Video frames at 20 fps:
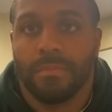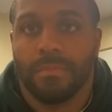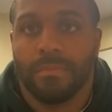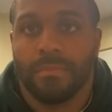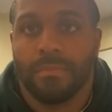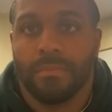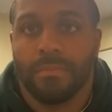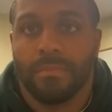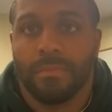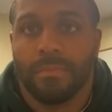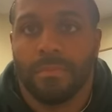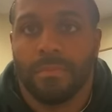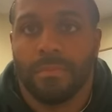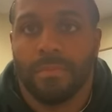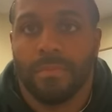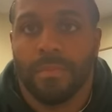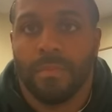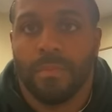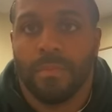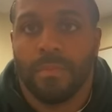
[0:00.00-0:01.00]

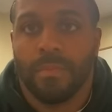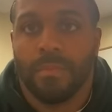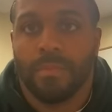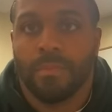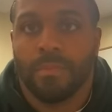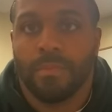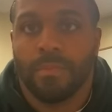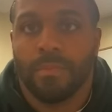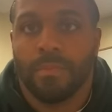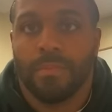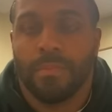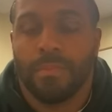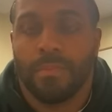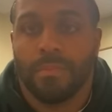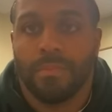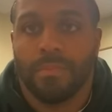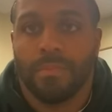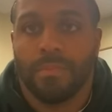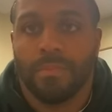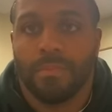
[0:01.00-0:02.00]

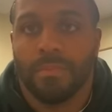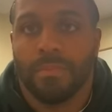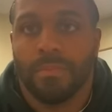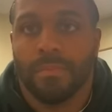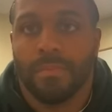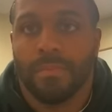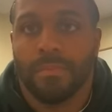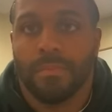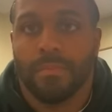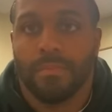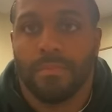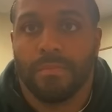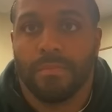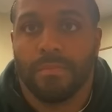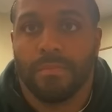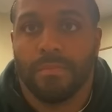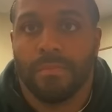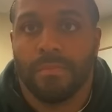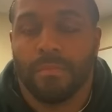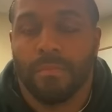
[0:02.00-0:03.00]

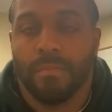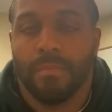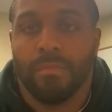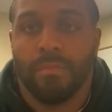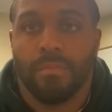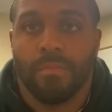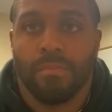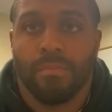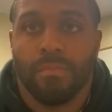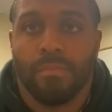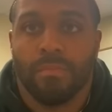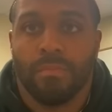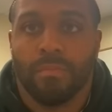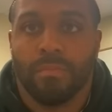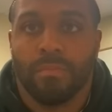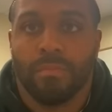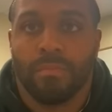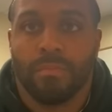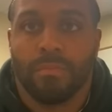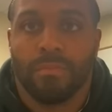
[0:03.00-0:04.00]

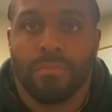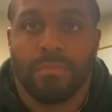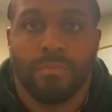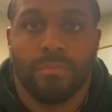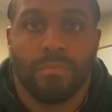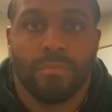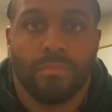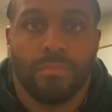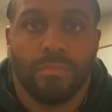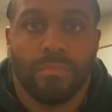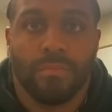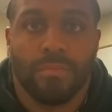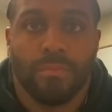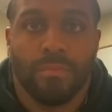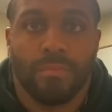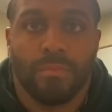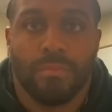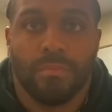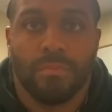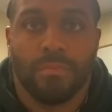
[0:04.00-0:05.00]

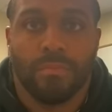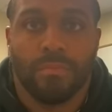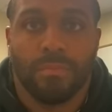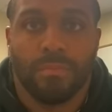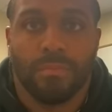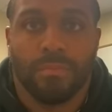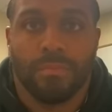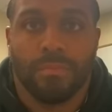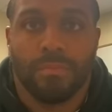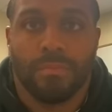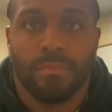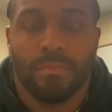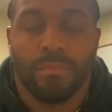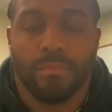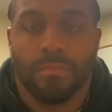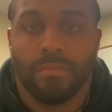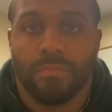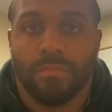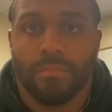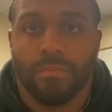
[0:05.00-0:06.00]

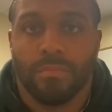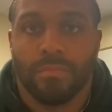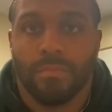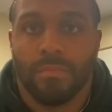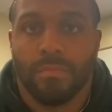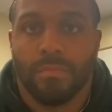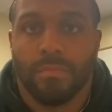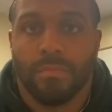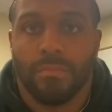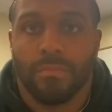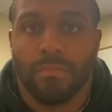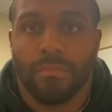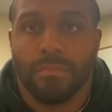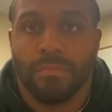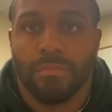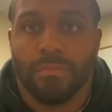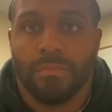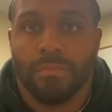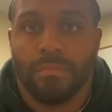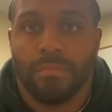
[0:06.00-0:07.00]

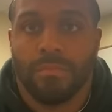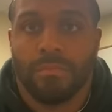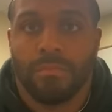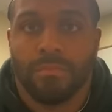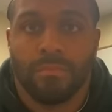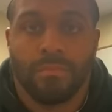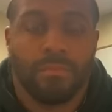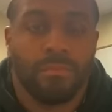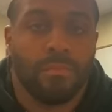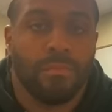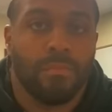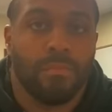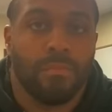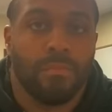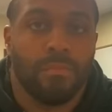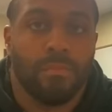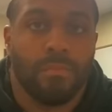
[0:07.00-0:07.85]
[no speech]